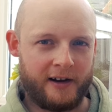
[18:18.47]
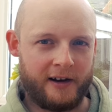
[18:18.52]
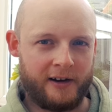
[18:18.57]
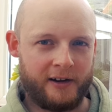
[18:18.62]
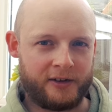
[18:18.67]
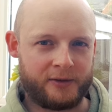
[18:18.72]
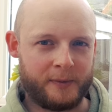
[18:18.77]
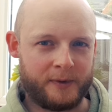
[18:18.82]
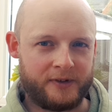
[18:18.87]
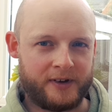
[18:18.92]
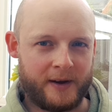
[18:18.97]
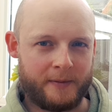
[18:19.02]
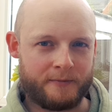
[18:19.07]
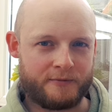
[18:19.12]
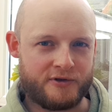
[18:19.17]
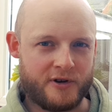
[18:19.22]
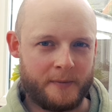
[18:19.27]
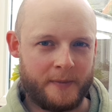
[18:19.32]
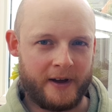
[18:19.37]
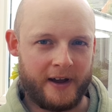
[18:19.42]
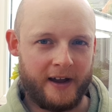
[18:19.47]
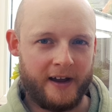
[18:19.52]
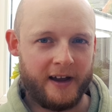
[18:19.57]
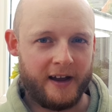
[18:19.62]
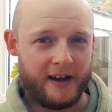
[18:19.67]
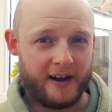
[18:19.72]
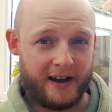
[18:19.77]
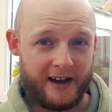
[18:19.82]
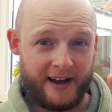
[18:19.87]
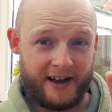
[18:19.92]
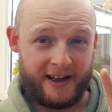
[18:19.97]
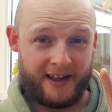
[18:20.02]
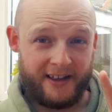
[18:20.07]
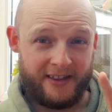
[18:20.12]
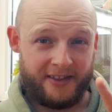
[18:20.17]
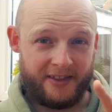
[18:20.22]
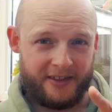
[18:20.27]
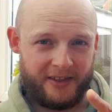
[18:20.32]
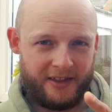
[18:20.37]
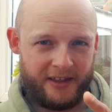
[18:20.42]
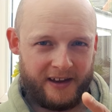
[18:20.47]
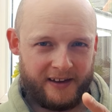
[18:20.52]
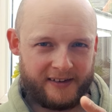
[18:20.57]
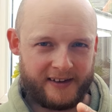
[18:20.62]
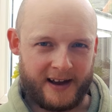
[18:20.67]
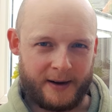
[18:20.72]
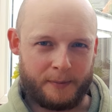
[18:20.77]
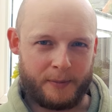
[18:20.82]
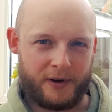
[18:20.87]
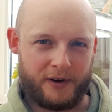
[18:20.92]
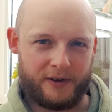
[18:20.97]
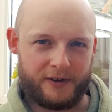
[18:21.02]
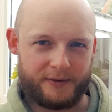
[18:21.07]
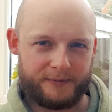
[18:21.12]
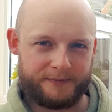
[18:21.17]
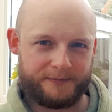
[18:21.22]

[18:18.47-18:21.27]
I lost my temper a bit, and this happened.